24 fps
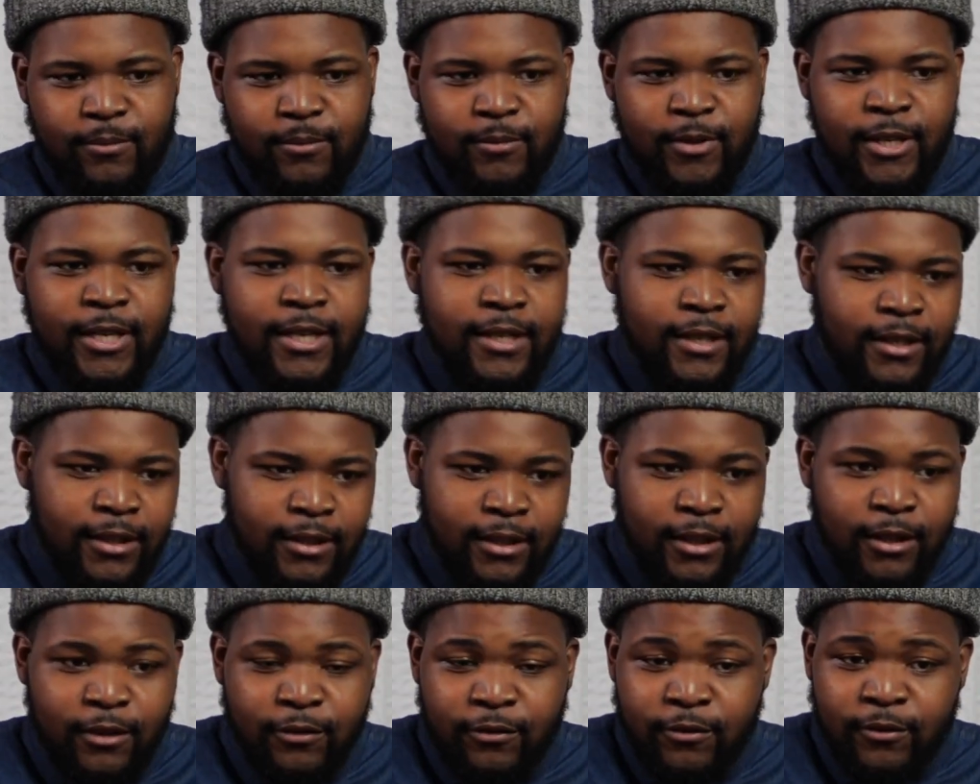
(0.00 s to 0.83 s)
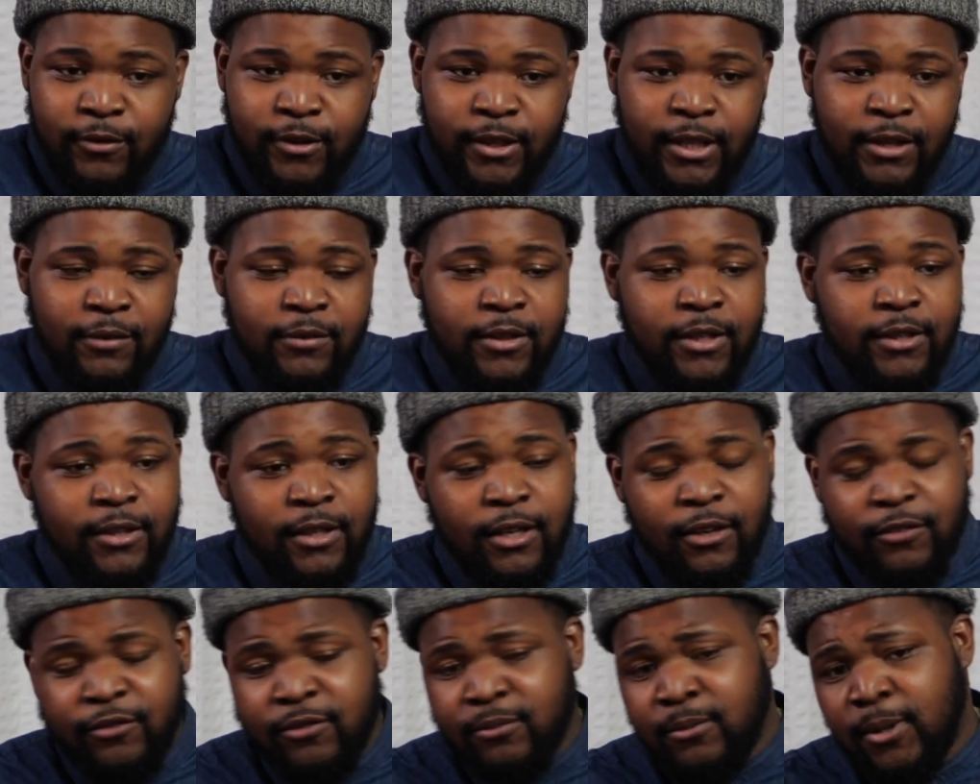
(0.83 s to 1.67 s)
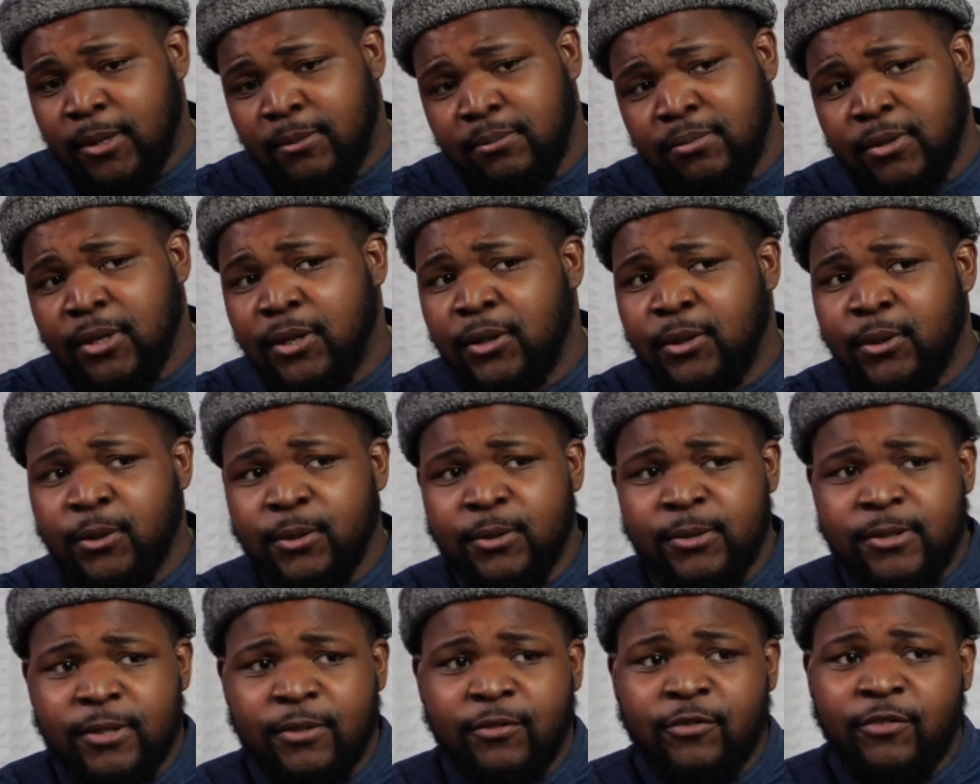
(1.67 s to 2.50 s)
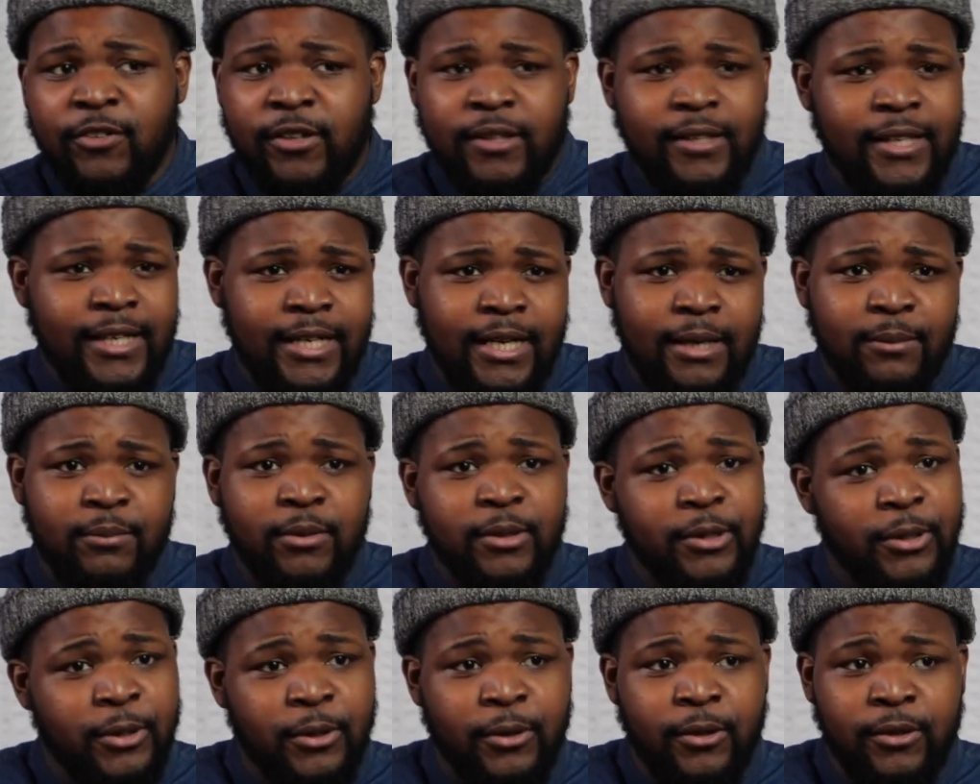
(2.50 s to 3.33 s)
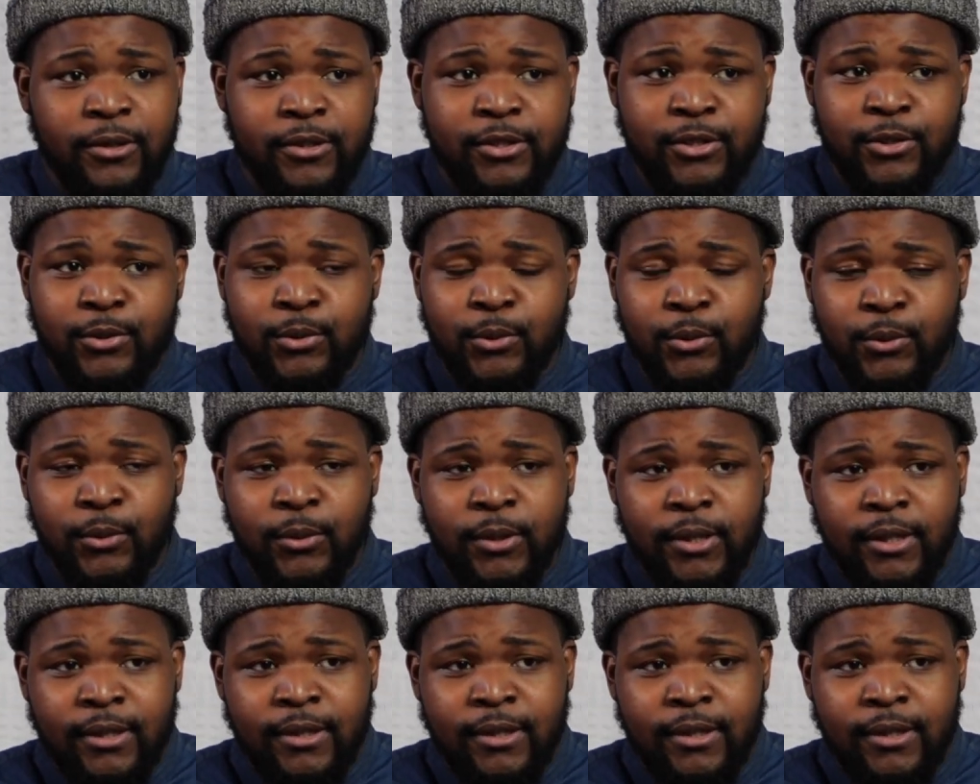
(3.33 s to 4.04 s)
giving the love from my bros and feeling like I belong to